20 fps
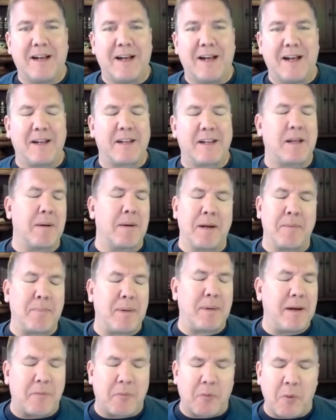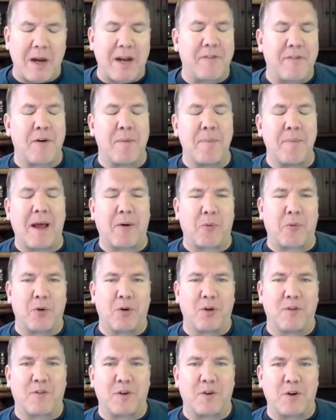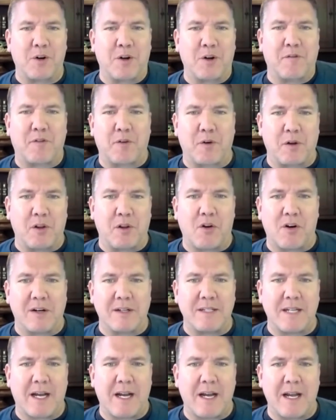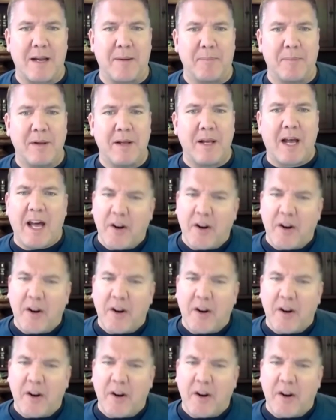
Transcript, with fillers: uh, you know, I've been away from that world for for a long time.